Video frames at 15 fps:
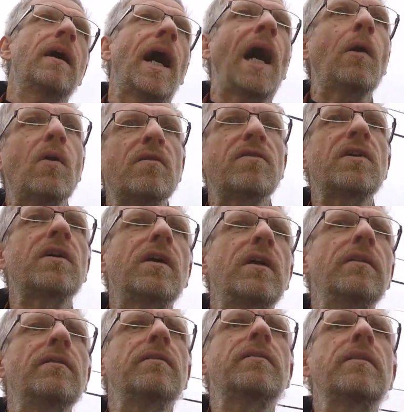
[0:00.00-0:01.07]

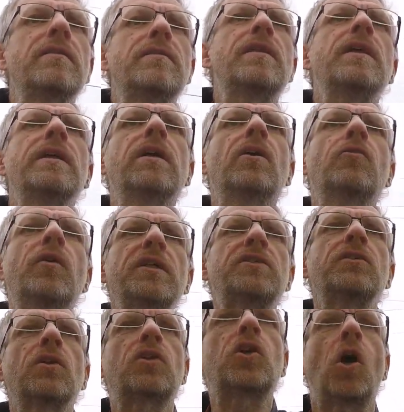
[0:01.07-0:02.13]
However, the
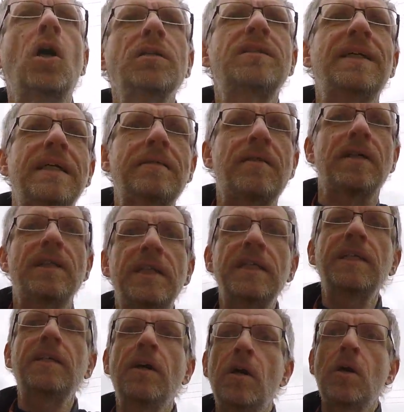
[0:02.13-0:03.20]
original content that
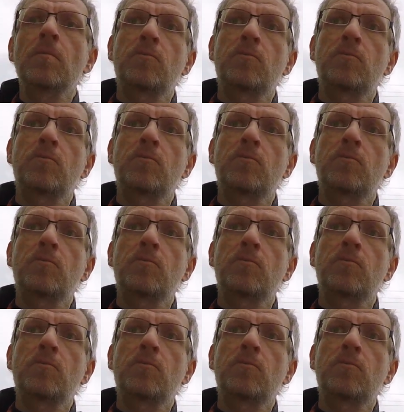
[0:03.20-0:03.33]
he